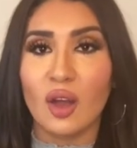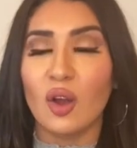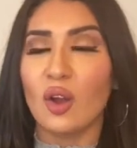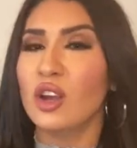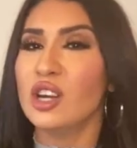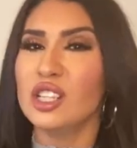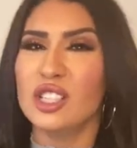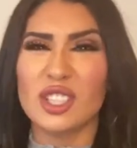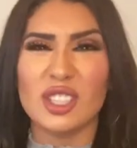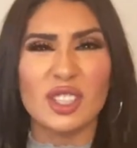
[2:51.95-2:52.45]

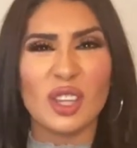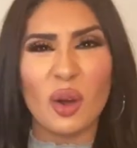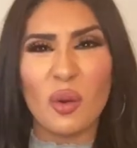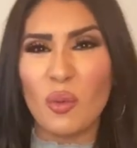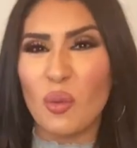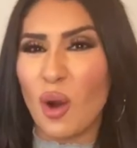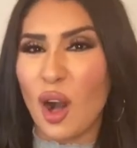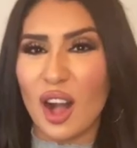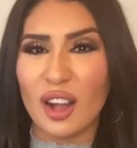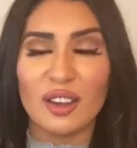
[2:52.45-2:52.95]
or just a
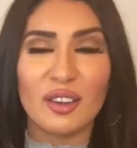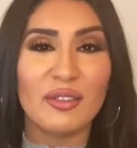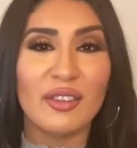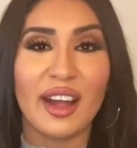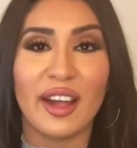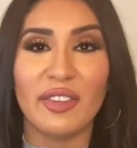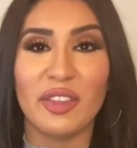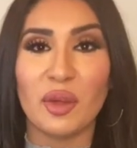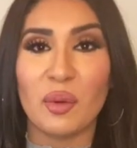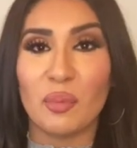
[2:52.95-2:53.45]
walk
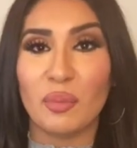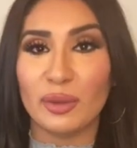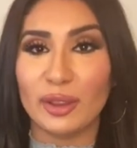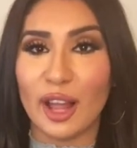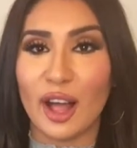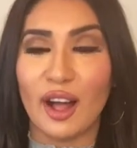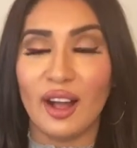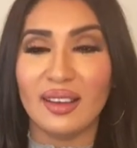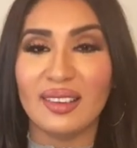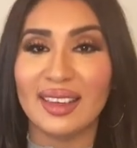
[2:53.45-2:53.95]
around the
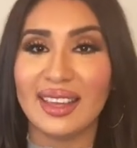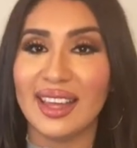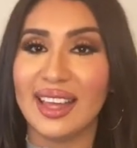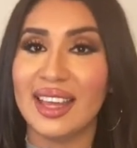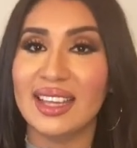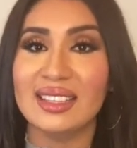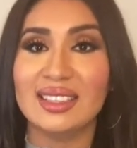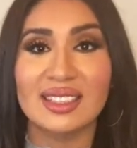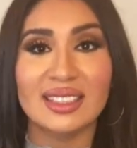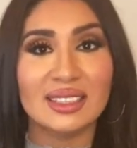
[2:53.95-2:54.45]
block,
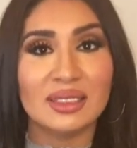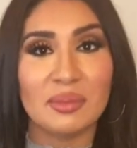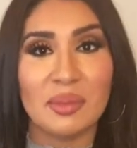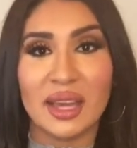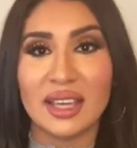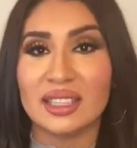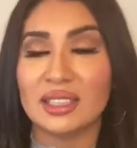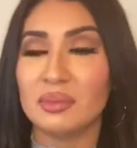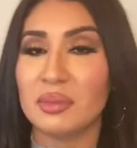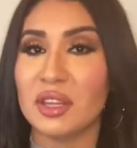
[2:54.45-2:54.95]
it just
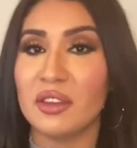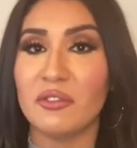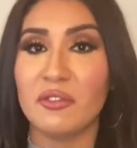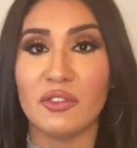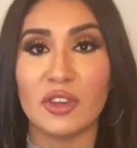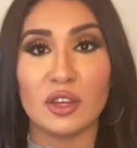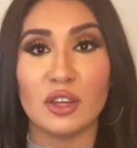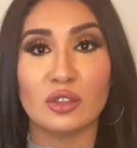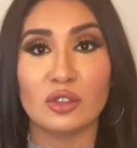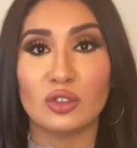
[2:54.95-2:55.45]
makes me
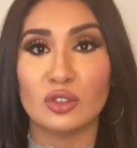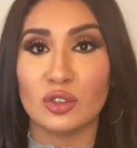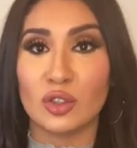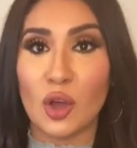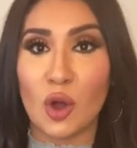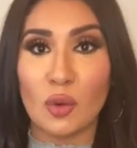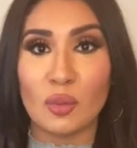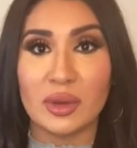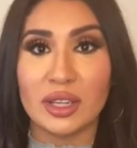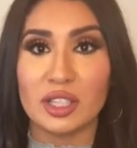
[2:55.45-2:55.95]
feel
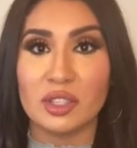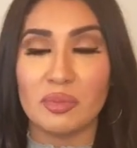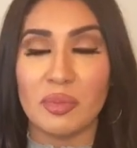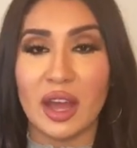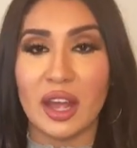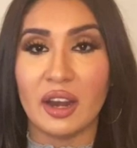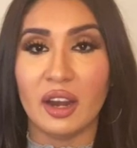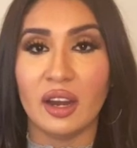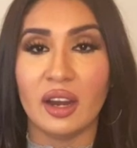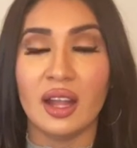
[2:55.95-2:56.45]
so much
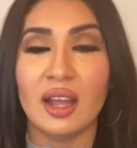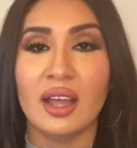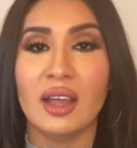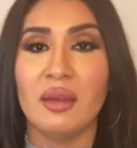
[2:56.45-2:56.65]
better,